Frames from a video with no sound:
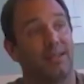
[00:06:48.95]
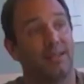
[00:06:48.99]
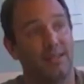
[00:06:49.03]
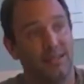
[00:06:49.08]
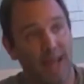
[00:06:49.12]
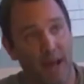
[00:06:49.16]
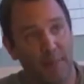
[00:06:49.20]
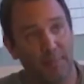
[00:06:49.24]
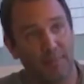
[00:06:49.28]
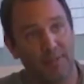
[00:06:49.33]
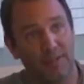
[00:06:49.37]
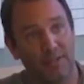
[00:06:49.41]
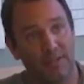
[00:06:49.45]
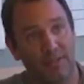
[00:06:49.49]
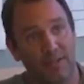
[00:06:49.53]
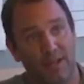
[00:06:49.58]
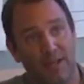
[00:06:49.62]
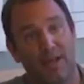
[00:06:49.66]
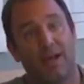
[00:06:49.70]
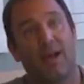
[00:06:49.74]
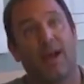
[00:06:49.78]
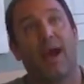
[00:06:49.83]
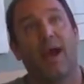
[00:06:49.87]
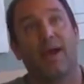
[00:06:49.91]
this happens,
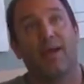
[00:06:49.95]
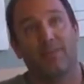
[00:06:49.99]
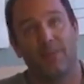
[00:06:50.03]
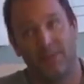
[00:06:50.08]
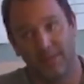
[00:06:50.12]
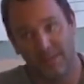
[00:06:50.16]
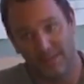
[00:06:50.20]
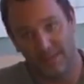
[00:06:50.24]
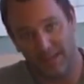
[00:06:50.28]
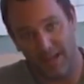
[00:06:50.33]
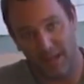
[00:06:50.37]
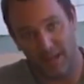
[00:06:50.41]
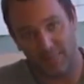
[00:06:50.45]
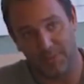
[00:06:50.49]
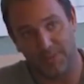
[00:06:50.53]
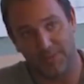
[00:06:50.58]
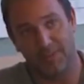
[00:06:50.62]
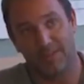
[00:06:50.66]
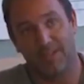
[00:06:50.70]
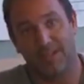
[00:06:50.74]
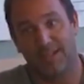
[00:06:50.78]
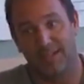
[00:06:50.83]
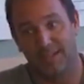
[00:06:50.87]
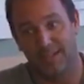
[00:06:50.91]
and then this
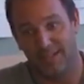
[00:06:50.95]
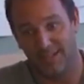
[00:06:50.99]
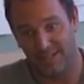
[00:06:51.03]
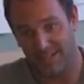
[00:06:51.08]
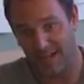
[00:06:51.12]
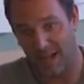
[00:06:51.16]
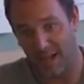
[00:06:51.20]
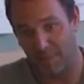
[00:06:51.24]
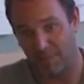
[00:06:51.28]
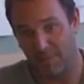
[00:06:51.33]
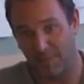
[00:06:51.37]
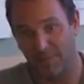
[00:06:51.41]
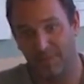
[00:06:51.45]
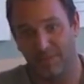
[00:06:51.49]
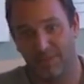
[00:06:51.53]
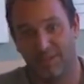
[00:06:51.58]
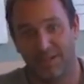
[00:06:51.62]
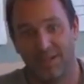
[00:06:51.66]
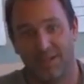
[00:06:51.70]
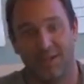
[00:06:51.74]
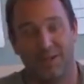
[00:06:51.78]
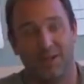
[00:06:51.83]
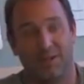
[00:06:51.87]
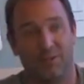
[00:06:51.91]
happens, and then this happens.
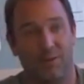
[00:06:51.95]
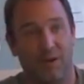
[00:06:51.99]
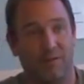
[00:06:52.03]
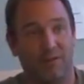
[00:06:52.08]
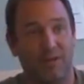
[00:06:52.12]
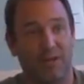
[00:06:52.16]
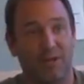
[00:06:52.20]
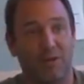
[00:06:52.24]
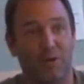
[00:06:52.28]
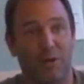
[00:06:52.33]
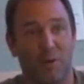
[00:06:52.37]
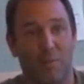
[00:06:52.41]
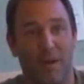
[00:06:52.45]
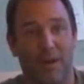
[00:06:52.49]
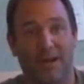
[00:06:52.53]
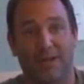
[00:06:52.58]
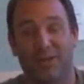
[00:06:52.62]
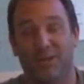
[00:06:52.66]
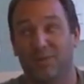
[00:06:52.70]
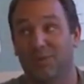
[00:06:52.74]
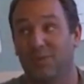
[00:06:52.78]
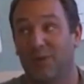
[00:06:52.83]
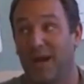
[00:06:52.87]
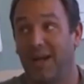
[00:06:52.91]
Whenever I can go
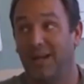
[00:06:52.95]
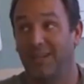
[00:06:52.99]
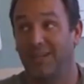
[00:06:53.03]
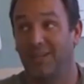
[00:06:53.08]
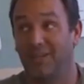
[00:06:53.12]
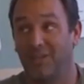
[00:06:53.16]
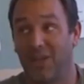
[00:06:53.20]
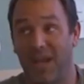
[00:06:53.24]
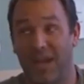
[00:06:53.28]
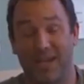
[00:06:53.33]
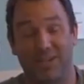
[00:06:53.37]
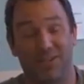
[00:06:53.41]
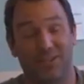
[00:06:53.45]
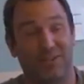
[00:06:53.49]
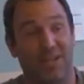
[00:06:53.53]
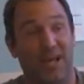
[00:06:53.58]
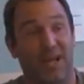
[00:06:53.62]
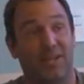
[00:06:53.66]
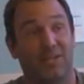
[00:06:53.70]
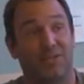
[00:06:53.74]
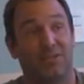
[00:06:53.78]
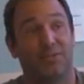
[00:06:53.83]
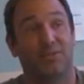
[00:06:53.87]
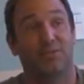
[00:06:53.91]
back in the writing and change
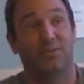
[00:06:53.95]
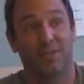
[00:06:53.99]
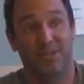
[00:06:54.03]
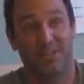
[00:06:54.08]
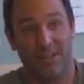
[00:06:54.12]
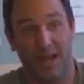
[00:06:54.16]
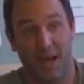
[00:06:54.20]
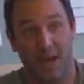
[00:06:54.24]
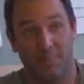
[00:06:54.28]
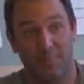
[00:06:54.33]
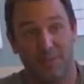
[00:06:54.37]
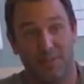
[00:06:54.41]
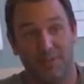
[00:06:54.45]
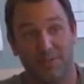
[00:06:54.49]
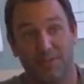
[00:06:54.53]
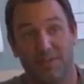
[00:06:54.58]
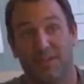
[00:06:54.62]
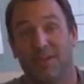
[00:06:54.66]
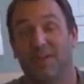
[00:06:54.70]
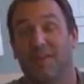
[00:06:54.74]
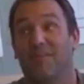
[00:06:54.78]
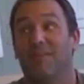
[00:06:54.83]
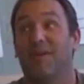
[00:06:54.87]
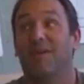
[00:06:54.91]
that to, this happens,
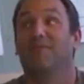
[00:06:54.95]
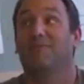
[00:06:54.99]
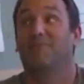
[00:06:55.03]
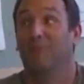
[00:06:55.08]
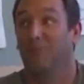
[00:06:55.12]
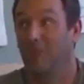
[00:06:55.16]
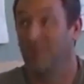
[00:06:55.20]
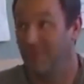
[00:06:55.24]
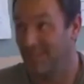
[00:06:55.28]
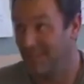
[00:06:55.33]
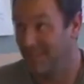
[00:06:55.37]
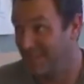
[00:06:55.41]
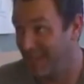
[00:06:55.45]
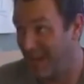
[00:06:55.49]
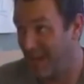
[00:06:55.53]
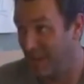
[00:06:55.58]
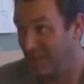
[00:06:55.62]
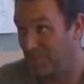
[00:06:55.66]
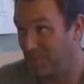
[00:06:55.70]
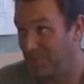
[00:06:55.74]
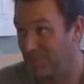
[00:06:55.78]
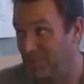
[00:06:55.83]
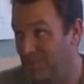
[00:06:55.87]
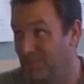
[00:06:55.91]
therefore this
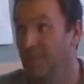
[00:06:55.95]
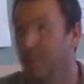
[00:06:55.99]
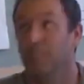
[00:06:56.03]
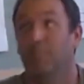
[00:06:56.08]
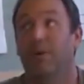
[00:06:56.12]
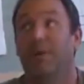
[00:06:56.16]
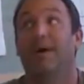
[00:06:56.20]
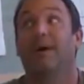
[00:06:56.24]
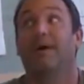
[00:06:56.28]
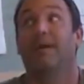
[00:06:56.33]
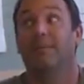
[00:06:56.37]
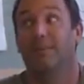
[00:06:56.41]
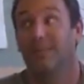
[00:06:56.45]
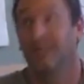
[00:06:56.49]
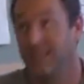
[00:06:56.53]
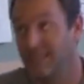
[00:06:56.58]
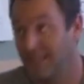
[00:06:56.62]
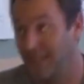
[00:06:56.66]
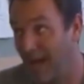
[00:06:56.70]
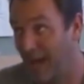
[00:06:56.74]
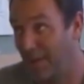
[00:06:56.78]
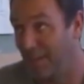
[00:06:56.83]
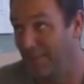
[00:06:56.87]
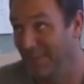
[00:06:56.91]
happens, but
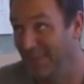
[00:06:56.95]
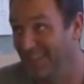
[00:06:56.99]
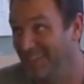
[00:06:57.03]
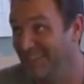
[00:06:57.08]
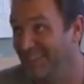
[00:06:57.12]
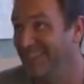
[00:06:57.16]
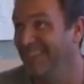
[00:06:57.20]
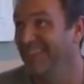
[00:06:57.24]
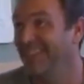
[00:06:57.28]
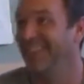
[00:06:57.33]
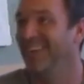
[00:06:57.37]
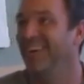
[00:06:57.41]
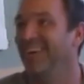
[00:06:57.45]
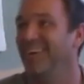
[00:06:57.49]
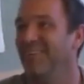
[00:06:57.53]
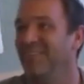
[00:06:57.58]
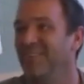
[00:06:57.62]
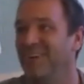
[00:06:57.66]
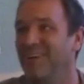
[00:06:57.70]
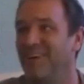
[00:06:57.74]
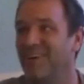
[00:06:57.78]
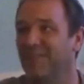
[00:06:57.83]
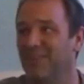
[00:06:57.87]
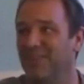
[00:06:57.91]
this happens.
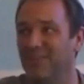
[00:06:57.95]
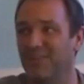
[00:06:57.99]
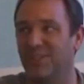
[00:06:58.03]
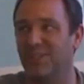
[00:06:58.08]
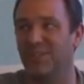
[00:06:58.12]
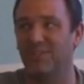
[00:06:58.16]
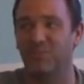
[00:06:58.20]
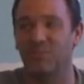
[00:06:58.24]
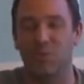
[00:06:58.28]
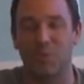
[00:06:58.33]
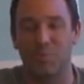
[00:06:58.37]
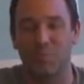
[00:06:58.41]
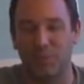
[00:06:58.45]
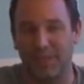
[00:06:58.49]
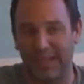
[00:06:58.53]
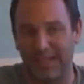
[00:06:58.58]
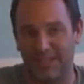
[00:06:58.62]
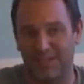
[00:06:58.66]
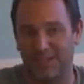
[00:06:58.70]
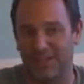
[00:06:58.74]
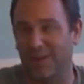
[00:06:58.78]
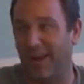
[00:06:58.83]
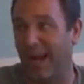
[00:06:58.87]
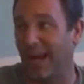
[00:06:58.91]
Whenever you can
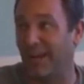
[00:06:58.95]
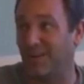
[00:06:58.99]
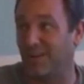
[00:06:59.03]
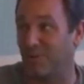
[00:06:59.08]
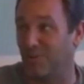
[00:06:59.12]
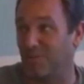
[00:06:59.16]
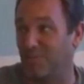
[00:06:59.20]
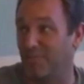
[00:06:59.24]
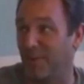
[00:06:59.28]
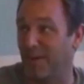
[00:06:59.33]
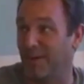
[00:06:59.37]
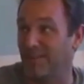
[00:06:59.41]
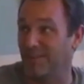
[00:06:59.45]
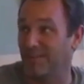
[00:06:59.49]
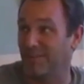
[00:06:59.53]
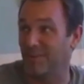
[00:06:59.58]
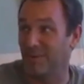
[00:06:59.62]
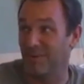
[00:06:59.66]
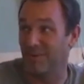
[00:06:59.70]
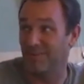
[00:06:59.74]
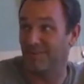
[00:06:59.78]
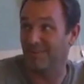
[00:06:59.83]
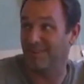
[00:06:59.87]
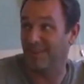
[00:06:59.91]
replace your ands with buts
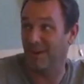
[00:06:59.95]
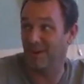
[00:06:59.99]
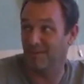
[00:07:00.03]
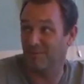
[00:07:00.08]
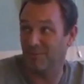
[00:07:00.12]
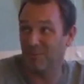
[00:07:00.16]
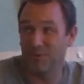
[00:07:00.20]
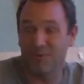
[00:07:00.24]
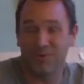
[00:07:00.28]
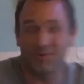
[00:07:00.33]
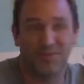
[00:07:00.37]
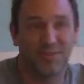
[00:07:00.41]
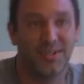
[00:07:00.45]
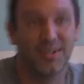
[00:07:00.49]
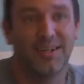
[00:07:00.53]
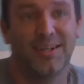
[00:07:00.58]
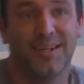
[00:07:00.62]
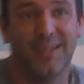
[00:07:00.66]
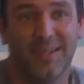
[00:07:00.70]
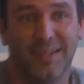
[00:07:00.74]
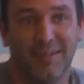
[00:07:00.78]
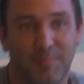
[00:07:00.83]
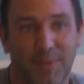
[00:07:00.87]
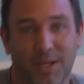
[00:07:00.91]
or therefores,
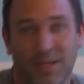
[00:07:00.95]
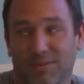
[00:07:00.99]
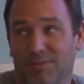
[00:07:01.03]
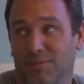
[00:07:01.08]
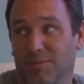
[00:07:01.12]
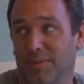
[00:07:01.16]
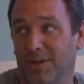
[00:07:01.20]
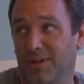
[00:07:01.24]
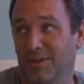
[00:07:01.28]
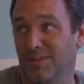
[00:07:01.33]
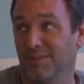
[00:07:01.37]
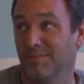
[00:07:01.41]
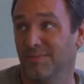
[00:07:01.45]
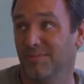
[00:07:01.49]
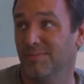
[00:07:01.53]
it makes for better